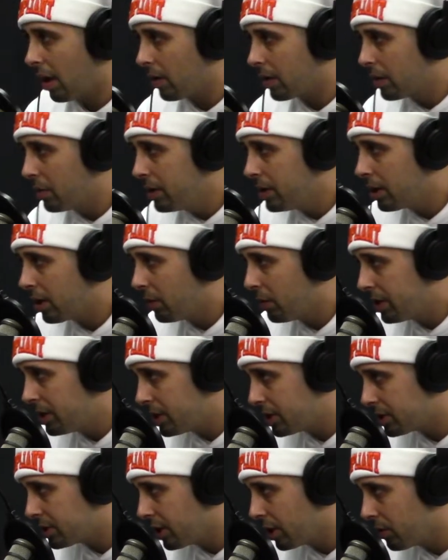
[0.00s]
can we
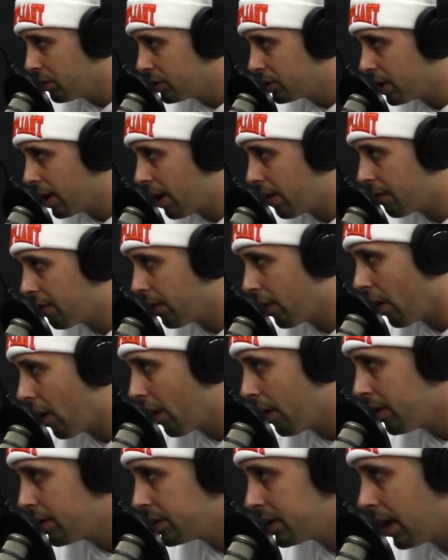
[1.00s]
distinguish that for
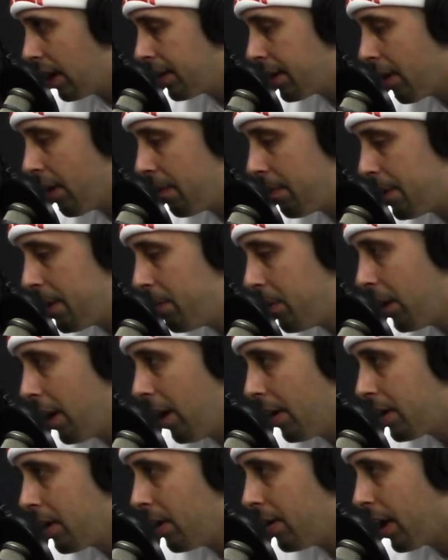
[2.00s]
artists out there and people
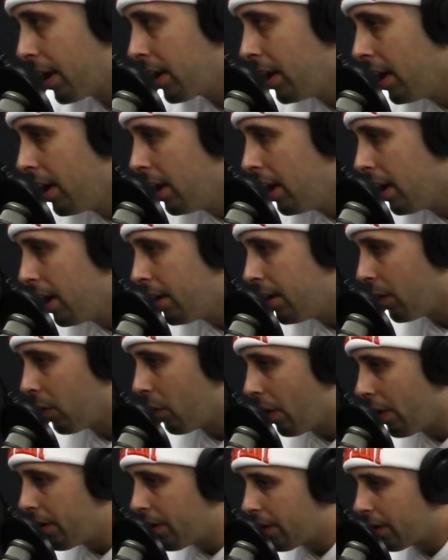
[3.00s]
out there, like they're
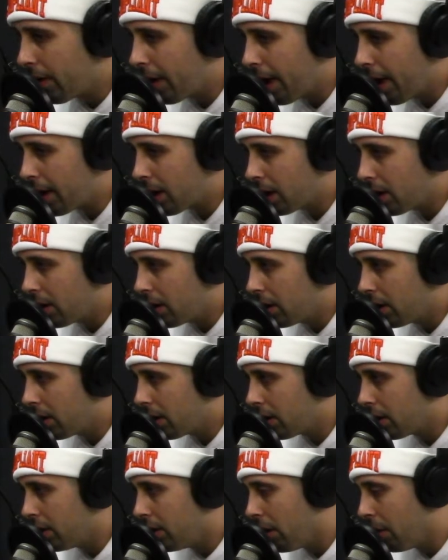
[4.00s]
wondering,
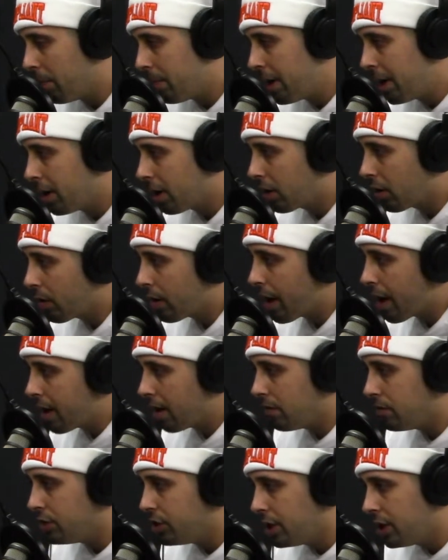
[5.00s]
being a
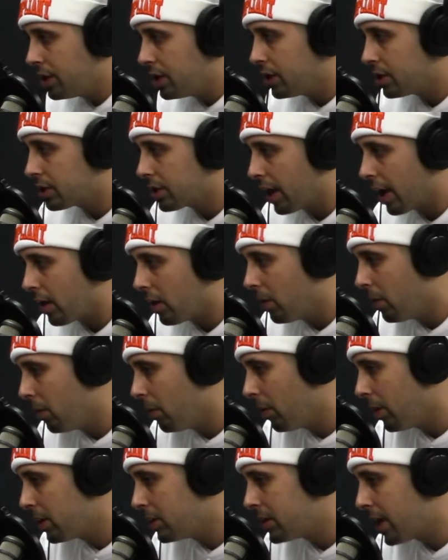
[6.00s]
creative genius, like
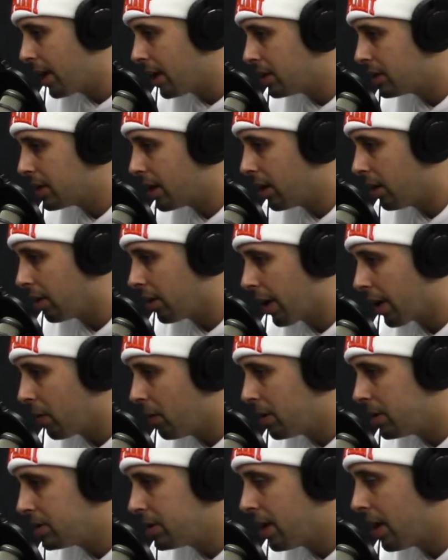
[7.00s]
what does that entail? Like
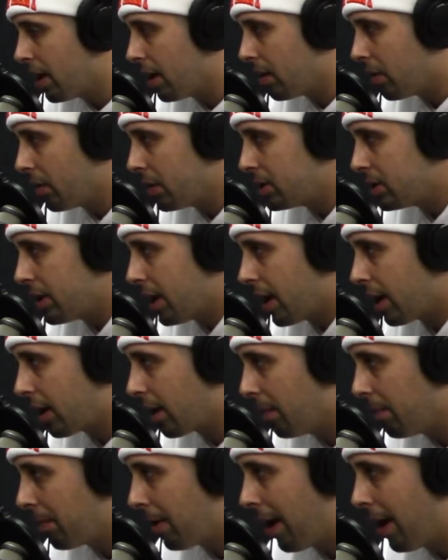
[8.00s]
what is that
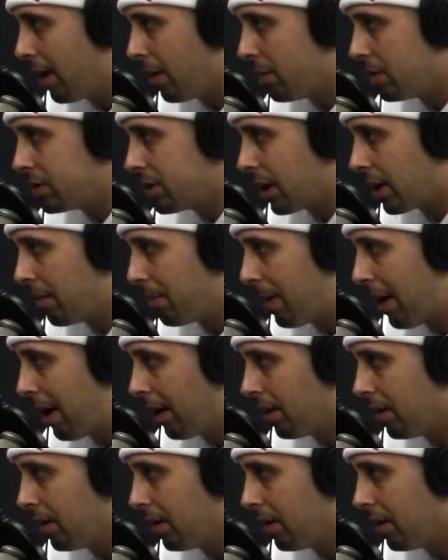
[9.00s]
compiled